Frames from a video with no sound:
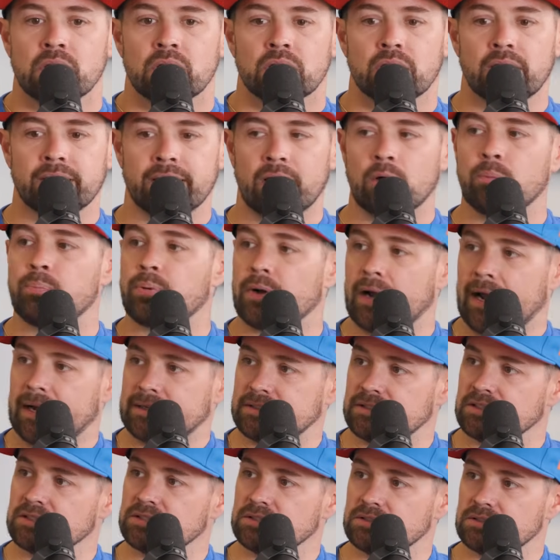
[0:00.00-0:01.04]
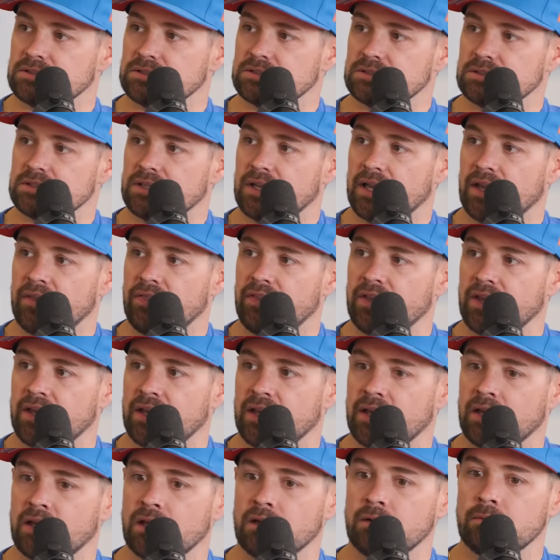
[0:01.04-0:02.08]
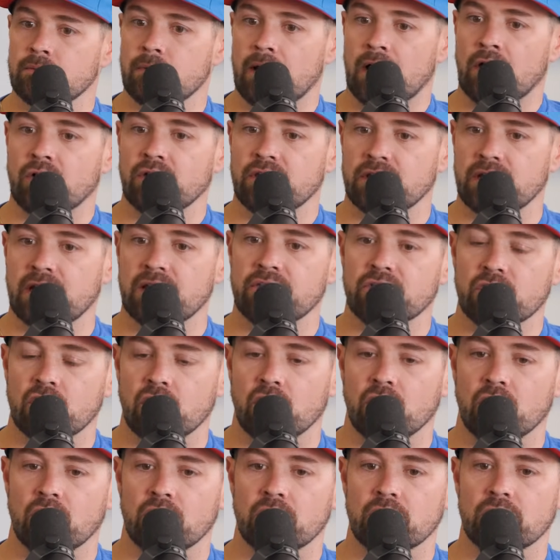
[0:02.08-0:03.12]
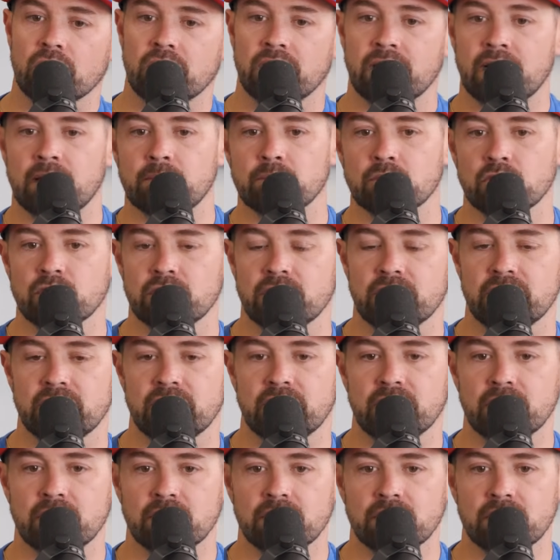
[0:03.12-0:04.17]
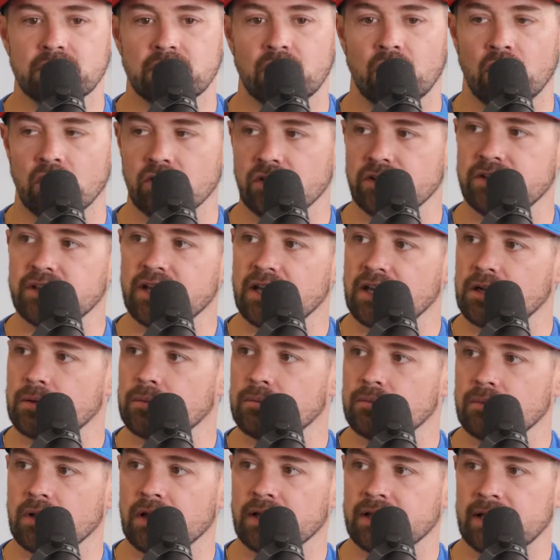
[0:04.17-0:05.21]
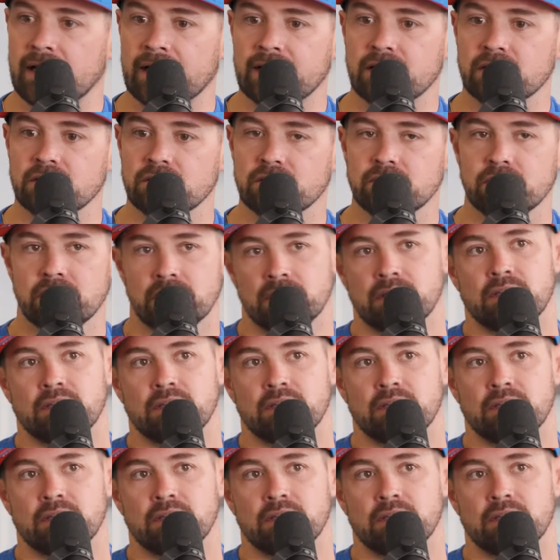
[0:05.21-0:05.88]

like I'll practice and then I'll get out of the car and I'm looking at all the data. Like I can